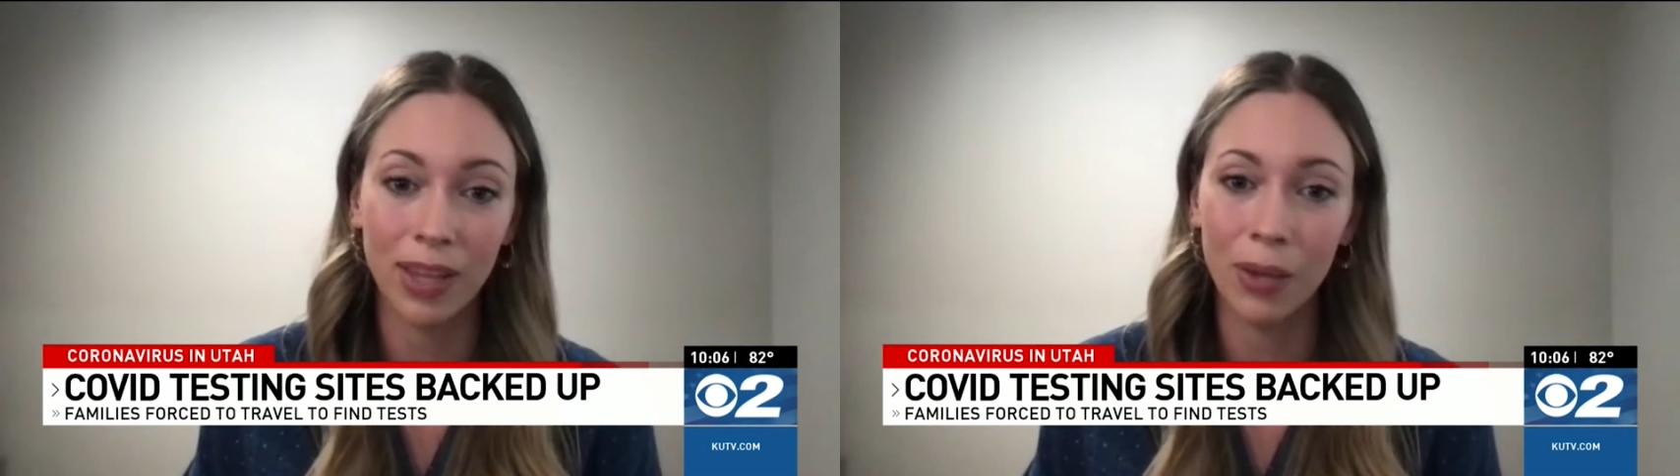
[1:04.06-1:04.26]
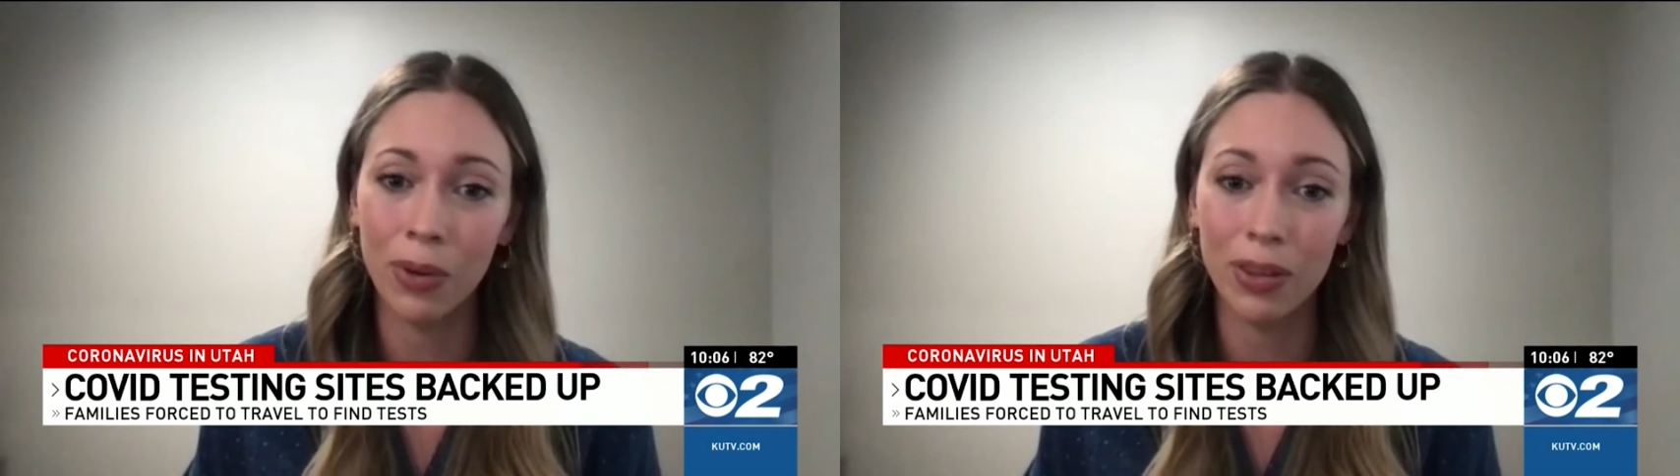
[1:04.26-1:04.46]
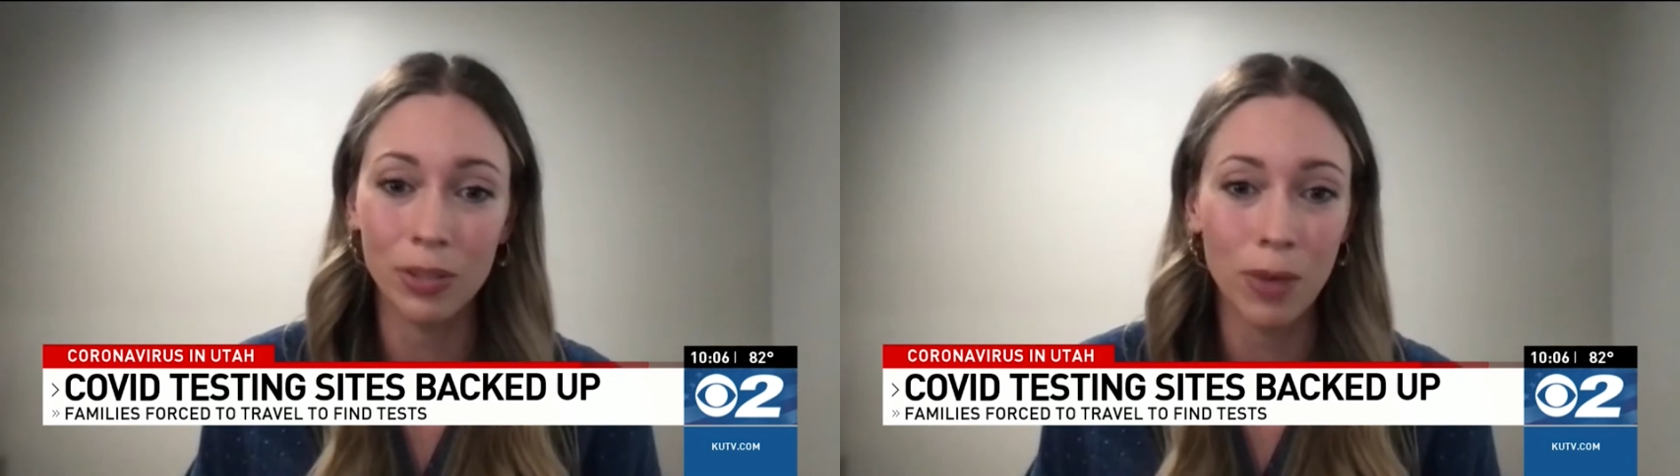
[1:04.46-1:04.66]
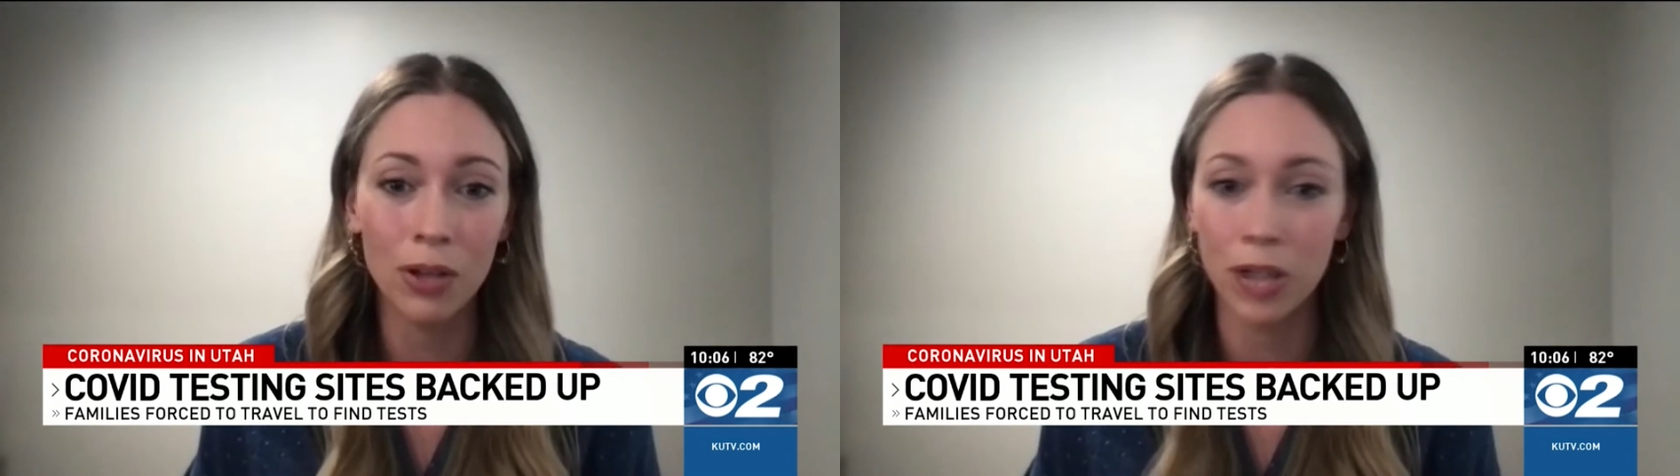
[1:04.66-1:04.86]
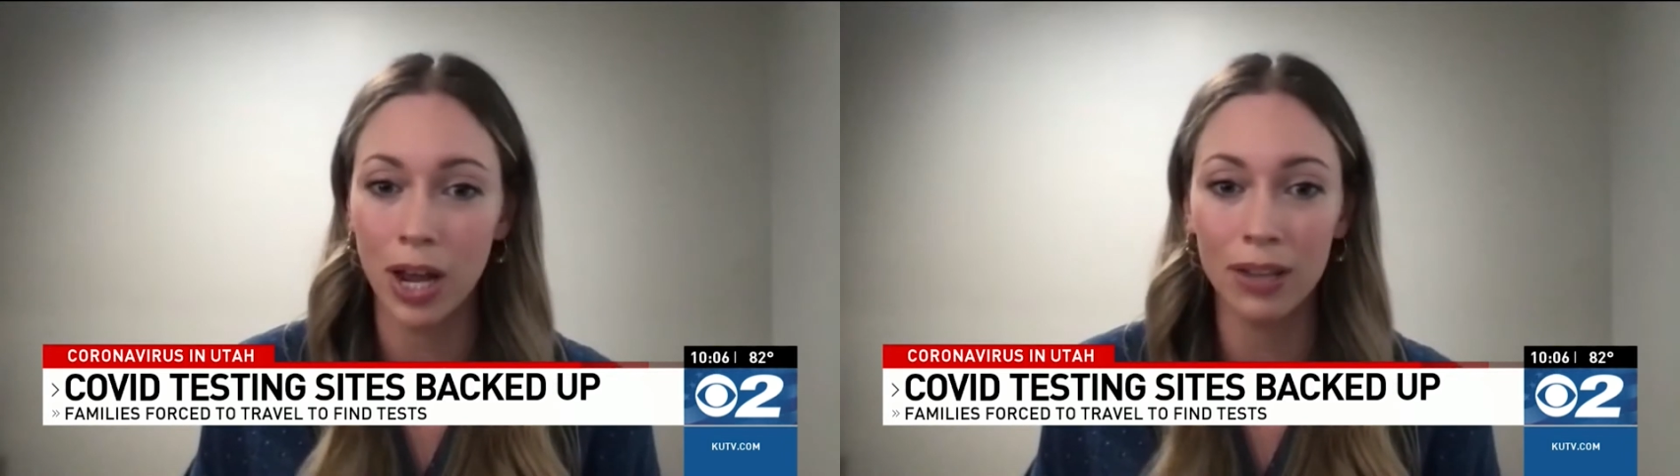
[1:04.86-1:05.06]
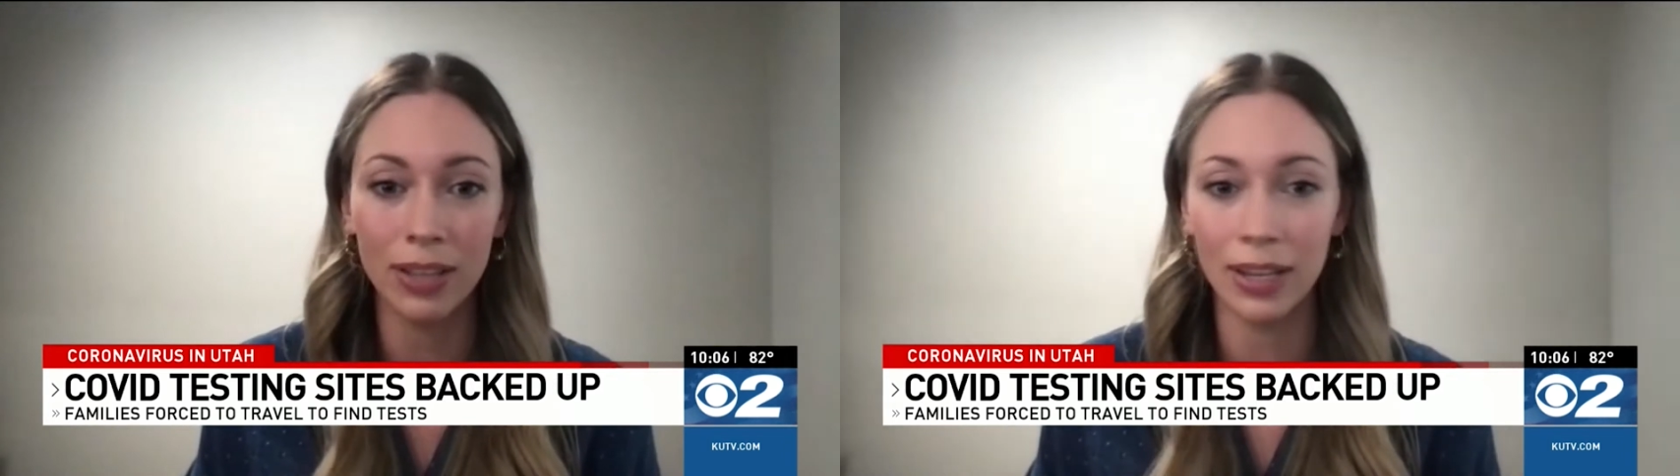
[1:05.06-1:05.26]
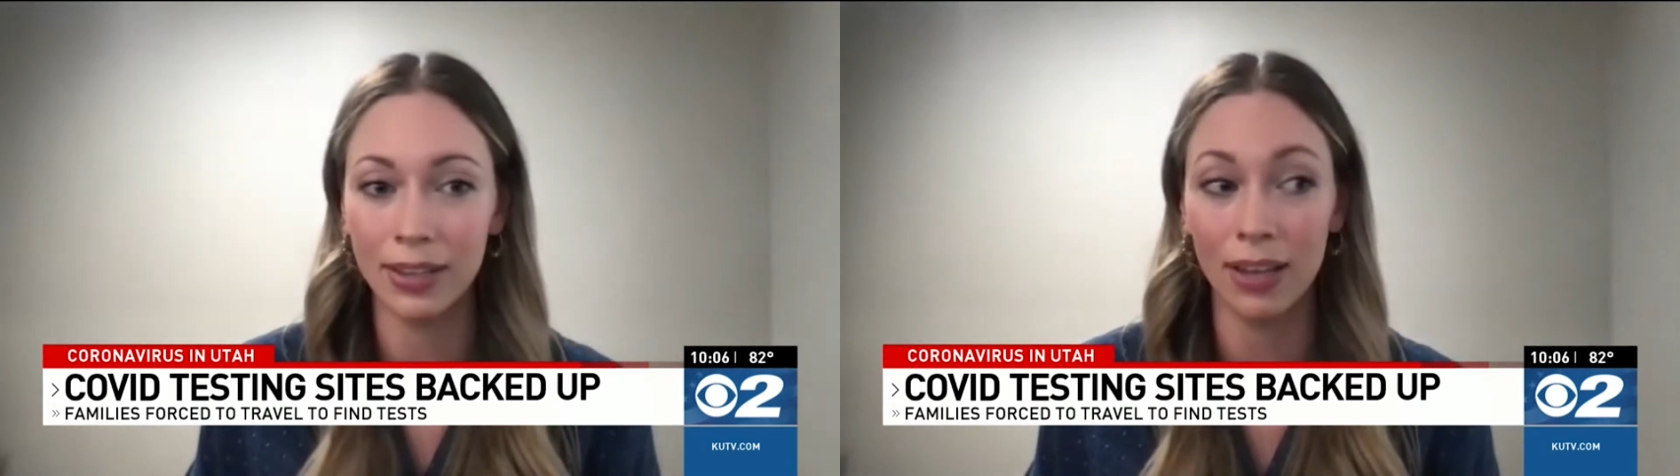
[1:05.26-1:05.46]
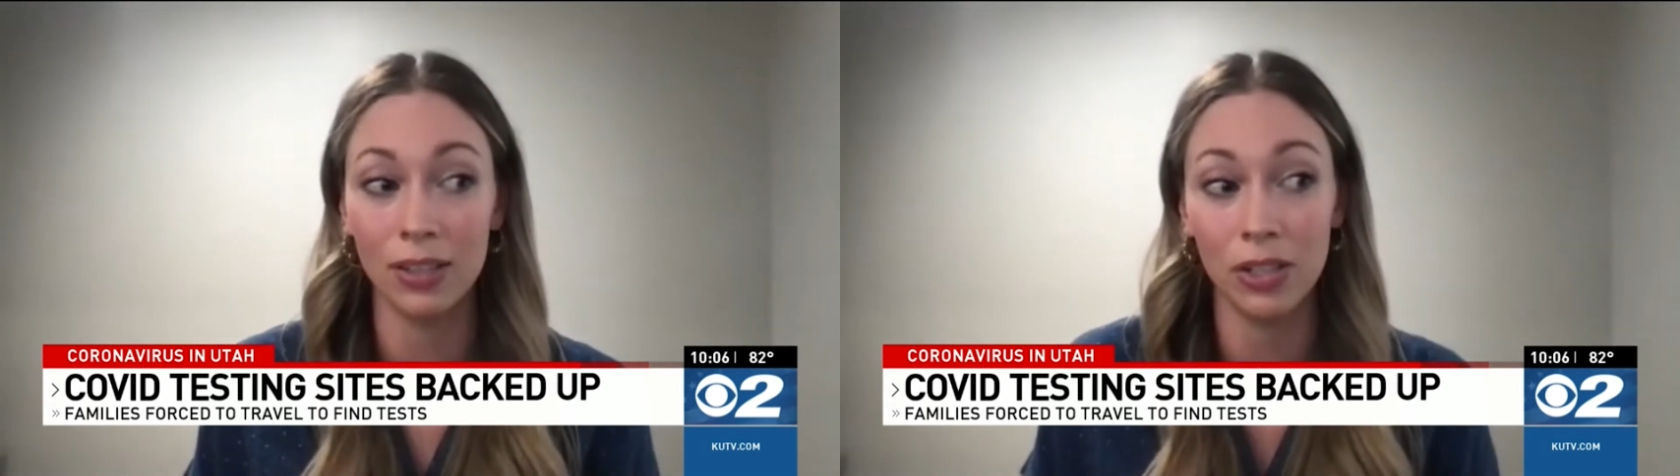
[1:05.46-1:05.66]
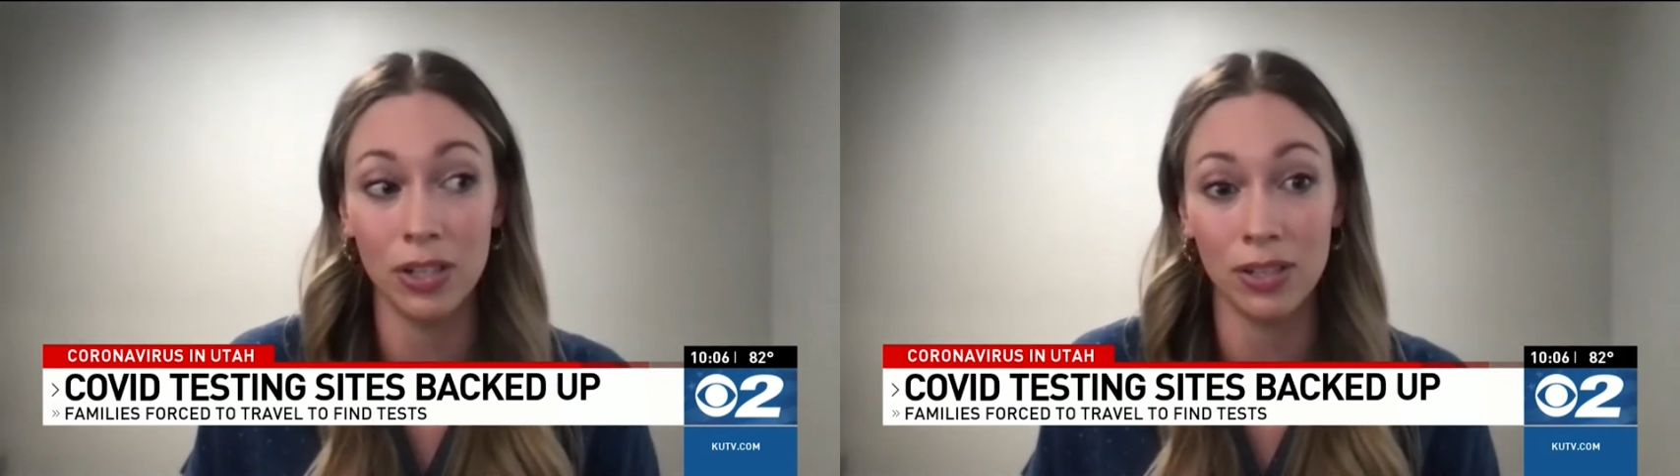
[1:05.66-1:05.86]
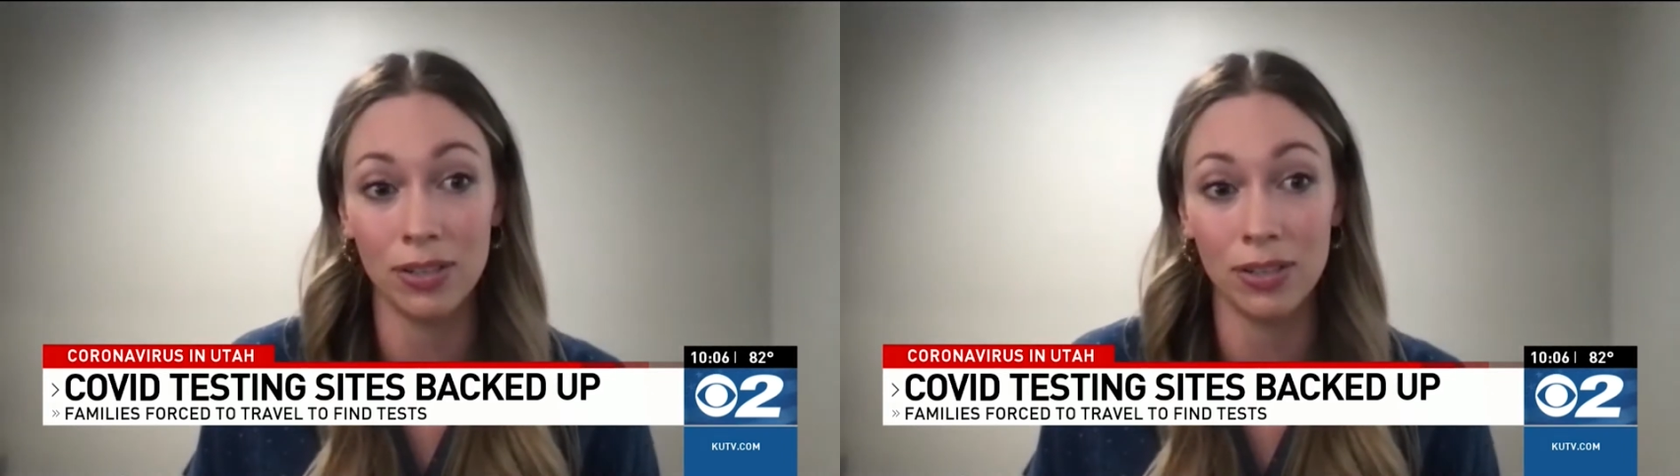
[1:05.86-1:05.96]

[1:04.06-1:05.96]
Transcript: And with a small child, like, that's